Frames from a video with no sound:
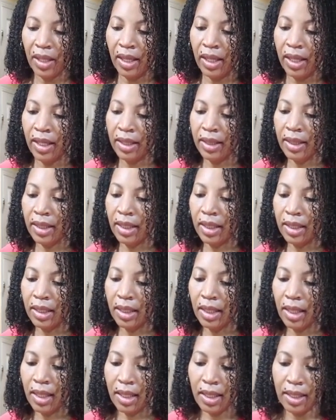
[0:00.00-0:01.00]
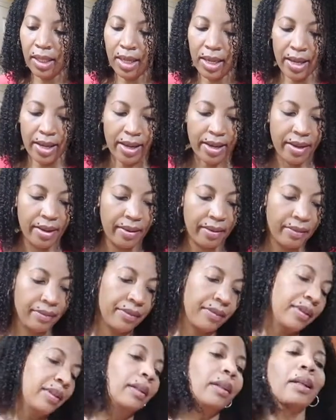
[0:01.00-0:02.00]
And then I
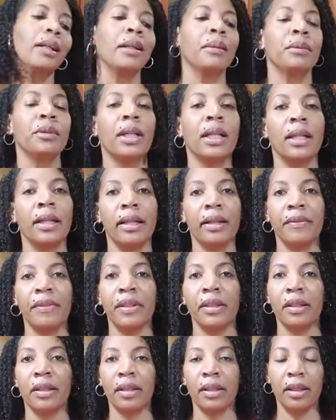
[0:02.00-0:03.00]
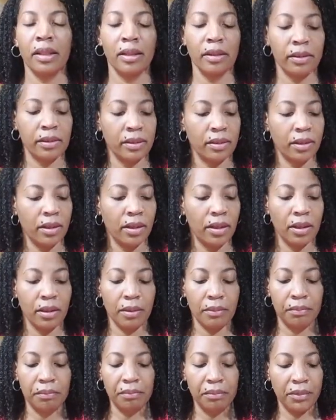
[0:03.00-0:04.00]
have, and I'm trying to give you the things,
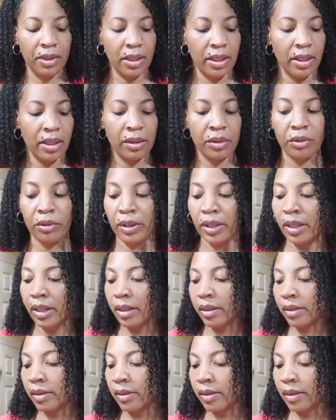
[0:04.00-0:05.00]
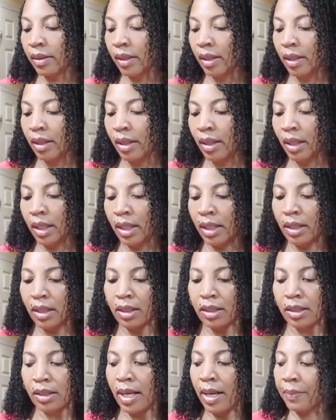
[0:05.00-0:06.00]
the ingredients and the
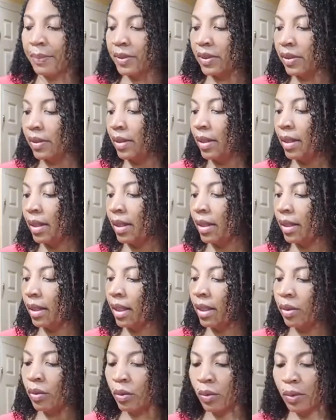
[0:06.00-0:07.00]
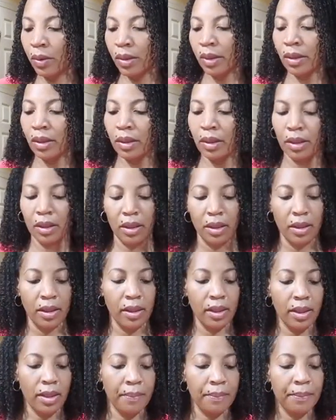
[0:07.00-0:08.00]
steps that in order
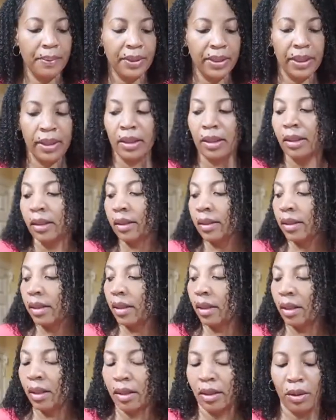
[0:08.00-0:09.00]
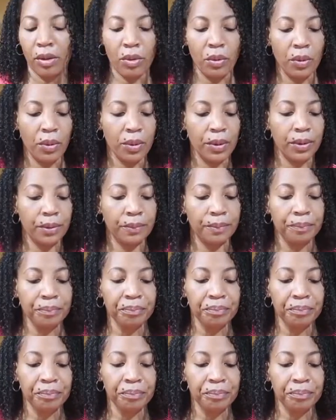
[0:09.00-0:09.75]
that I'm putting it on the corn.